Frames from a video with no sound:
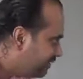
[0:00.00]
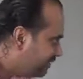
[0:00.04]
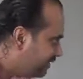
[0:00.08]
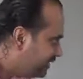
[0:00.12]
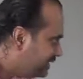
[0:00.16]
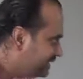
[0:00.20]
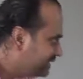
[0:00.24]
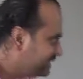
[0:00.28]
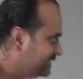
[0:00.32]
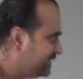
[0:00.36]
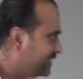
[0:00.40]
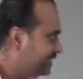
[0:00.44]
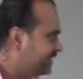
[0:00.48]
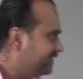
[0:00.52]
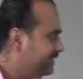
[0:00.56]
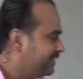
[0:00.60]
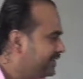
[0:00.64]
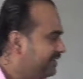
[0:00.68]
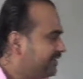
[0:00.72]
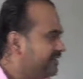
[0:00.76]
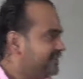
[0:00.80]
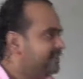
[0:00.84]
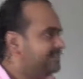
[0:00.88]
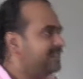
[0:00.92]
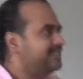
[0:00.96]
once the
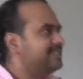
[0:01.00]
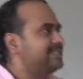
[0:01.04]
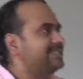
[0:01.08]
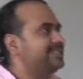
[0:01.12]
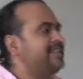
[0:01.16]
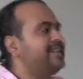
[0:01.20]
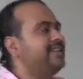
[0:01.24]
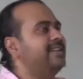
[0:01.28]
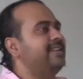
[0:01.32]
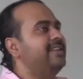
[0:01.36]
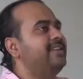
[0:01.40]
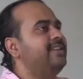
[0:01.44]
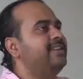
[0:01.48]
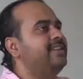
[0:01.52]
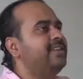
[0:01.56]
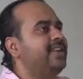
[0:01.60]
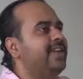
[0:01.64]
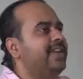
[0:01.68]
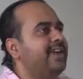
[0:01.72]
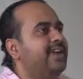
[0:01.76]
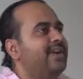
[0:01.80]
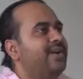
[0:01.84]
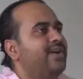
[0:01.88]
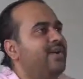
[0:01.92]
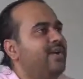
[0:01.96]
dirt is taken
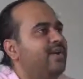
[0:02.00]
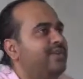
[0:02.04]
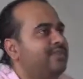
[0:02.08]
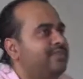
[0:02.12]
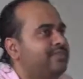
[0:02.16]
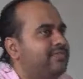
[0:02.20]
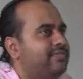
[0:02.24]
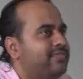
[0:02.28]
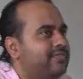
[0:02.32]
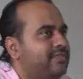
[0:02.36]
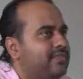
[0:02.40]
care of,